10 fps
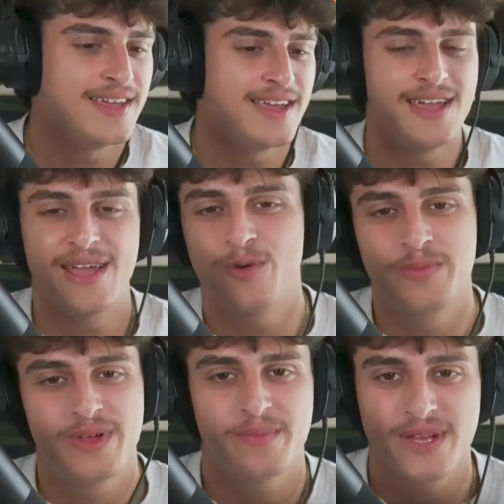it would
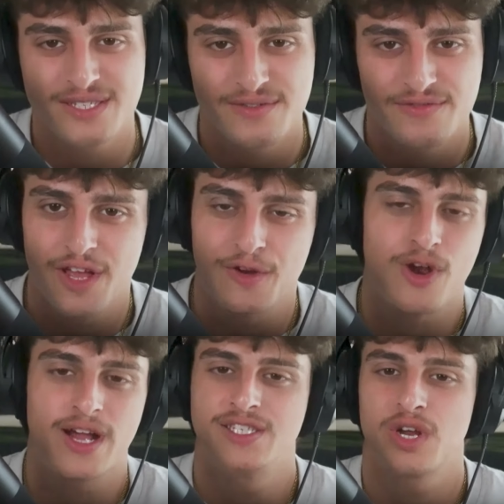be a mix of like
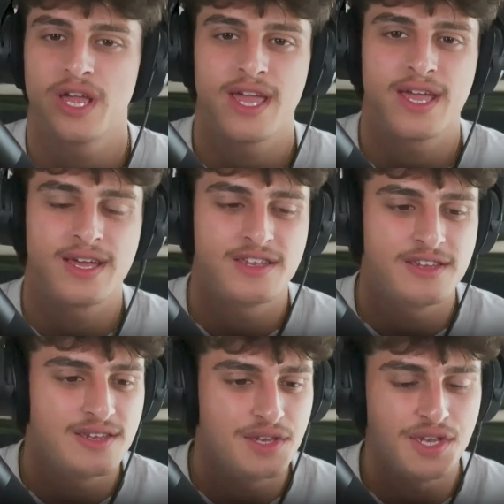Ryan
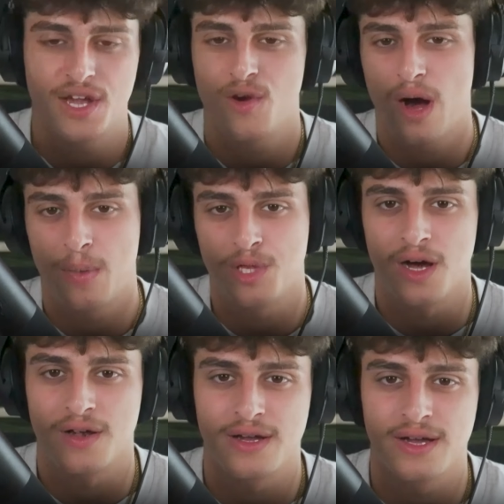Trahan, Nico
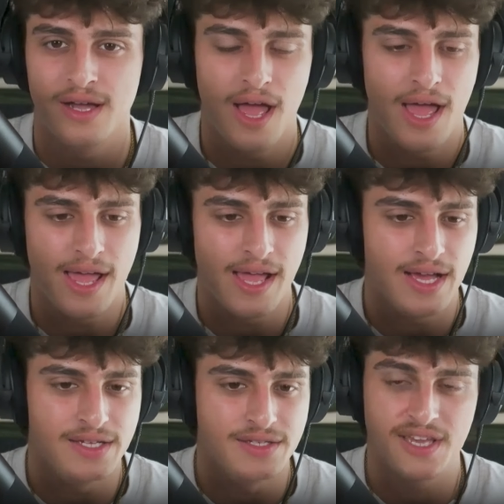Amalana,
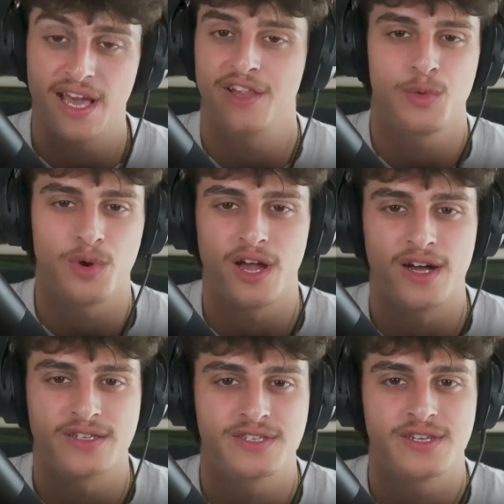and Kelly
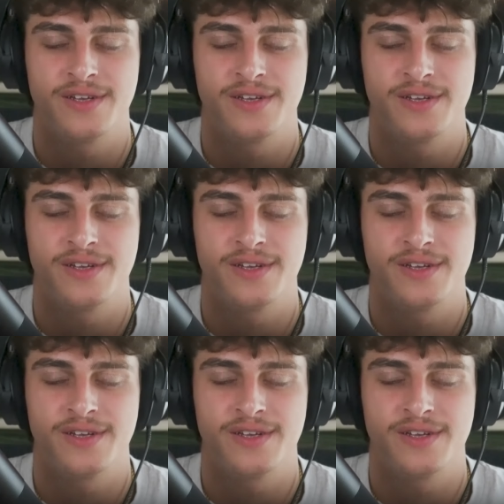Wakasa,